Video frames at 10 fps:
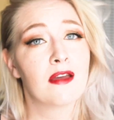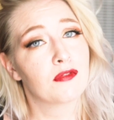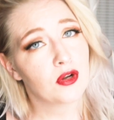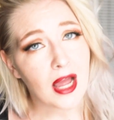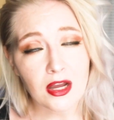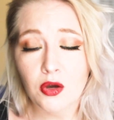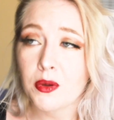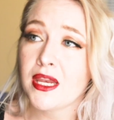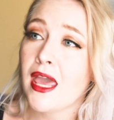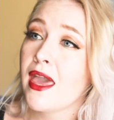If they're not
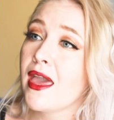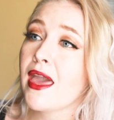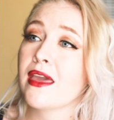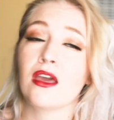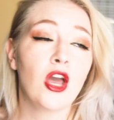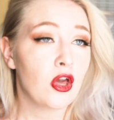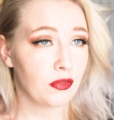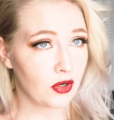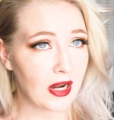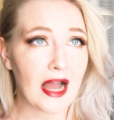going to AA,
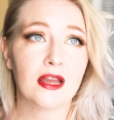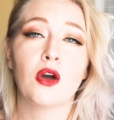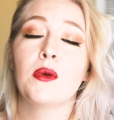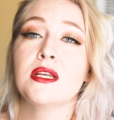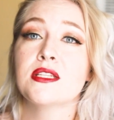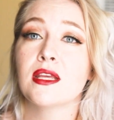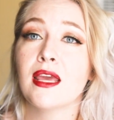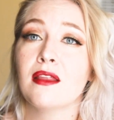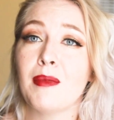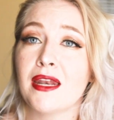they're not going to
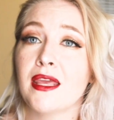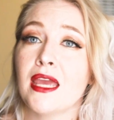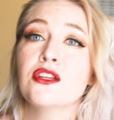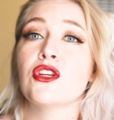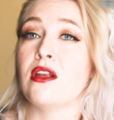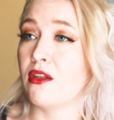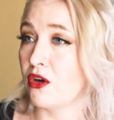get medication,